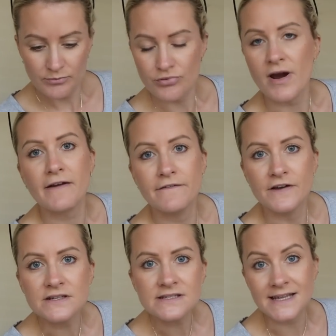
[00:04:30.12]

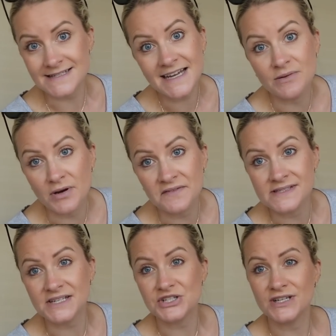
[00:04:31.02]
breakfast, their second
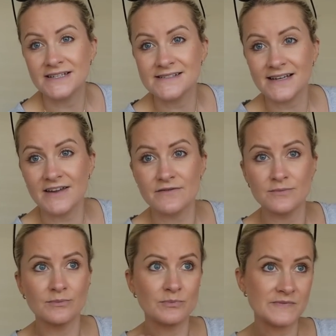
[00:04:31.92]
breakfast actually, because I gave
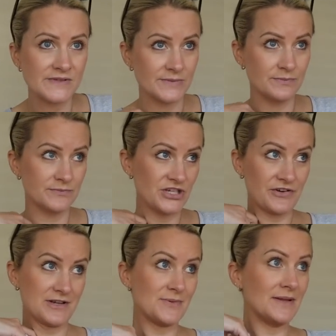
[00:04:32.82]
them some
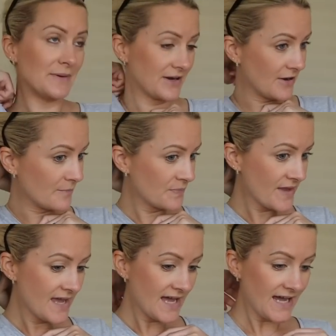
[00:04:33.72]
Cheerios when they woke up,
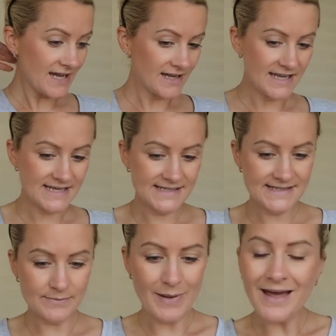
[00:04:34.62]
uh,
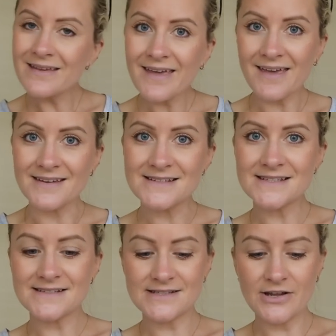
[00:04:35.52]
is
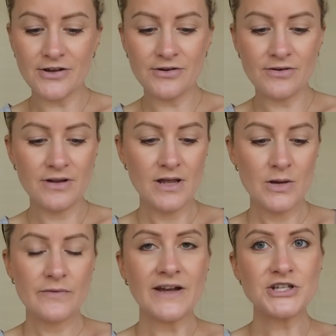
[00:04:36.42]
pancakes. So
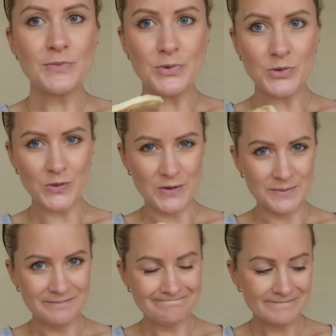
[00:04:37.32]
I actually bought
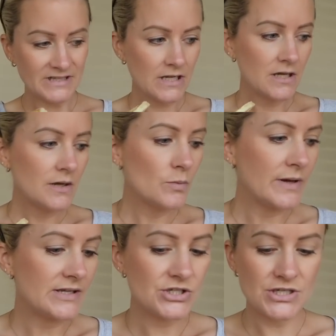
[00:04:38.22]
them,
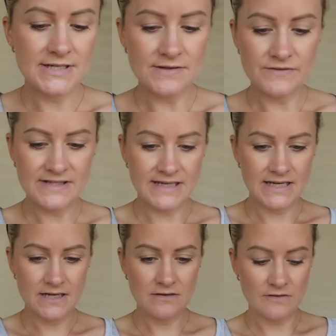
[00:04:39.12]
which is obviously
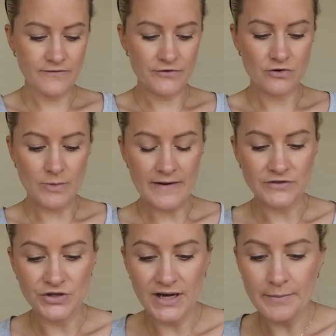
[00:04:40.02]
not the frugal way of
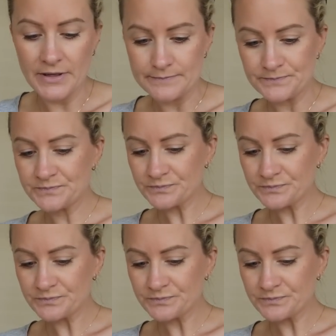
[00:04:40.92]
doing it, but